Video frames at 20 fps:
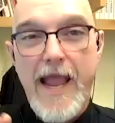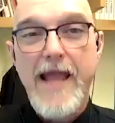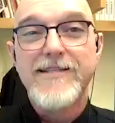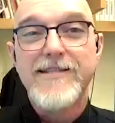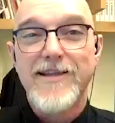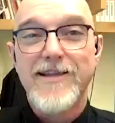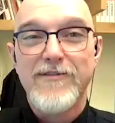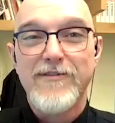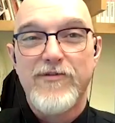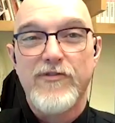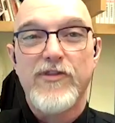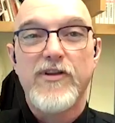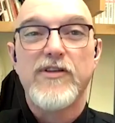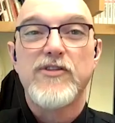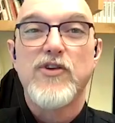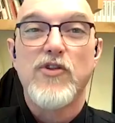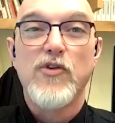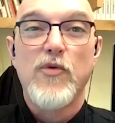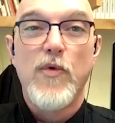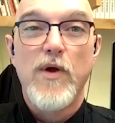asking for
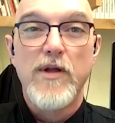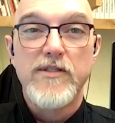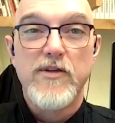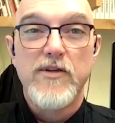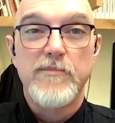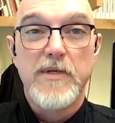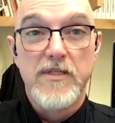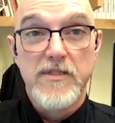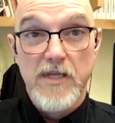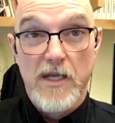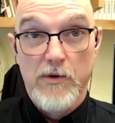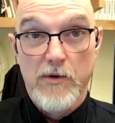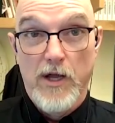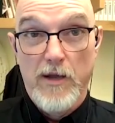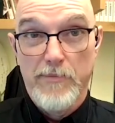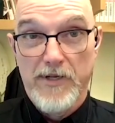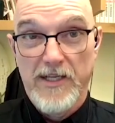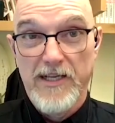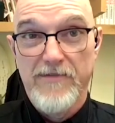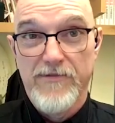this are the ones who've been saying,
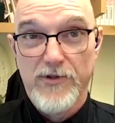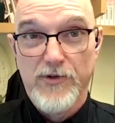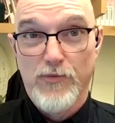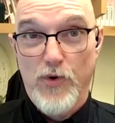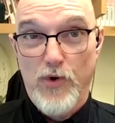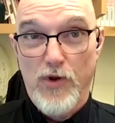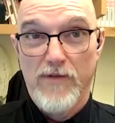"Well, I believe in